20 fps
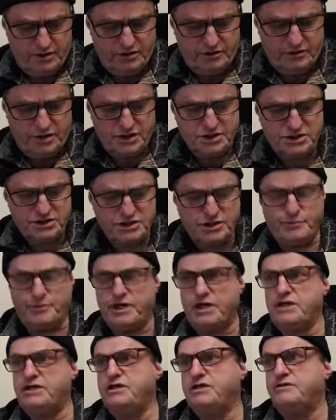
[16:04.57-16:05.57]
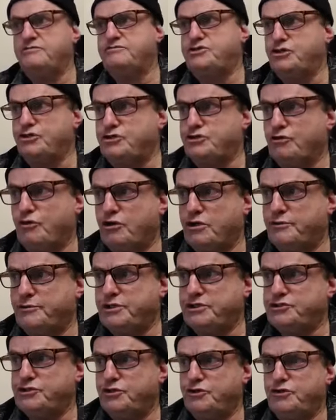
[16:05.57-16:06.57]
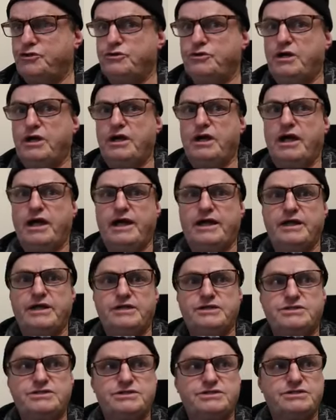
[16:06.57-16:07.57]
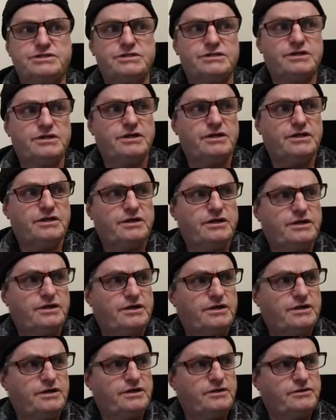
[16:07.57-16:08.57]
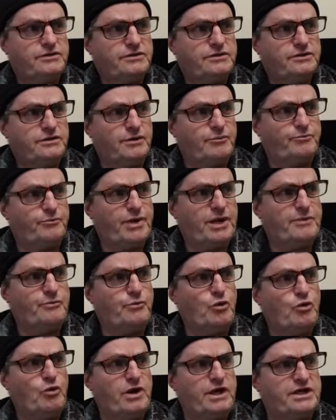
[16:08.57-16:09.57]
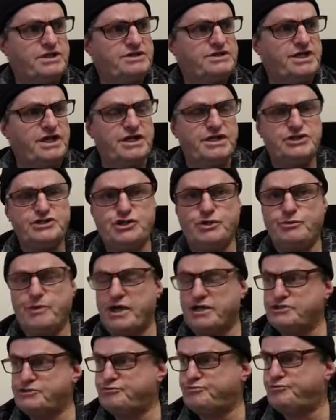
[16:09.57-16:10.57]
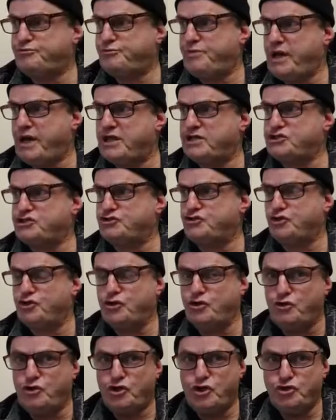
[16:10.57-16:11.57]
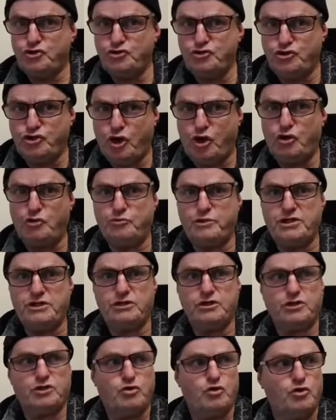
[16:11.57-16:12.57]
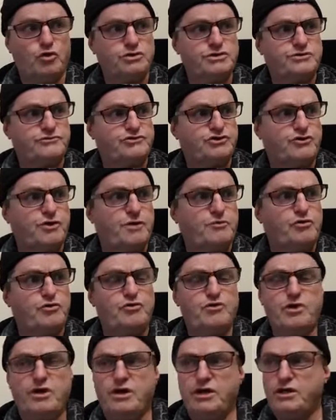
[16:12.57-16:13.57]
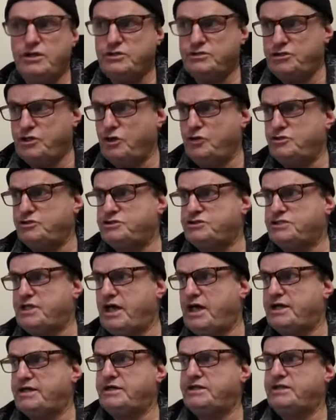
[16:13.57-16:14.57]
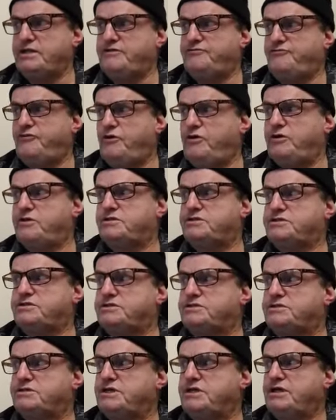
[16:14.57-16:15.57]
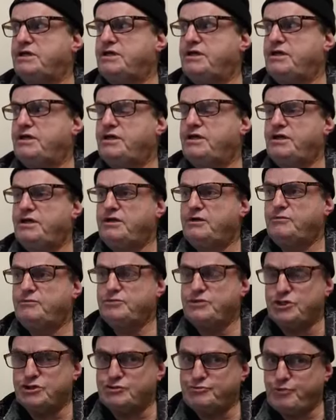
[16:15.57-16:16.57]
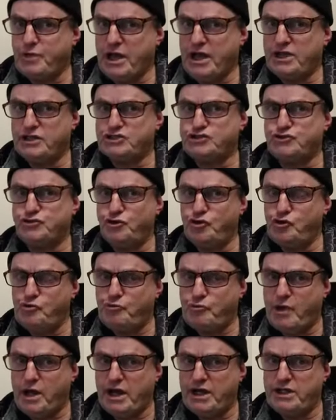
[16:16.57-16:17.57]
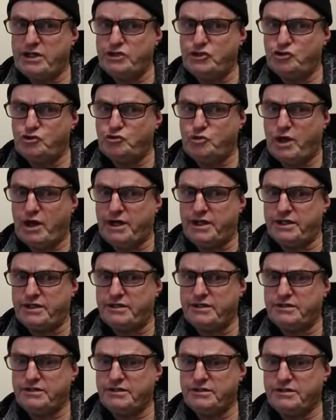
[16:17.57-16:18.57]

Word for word: this is the beginning of Deuteronomy 2, and it's the people he says you must pass through. Don't be the cause of trouble. Don't start any fights. Just pass through, pay your way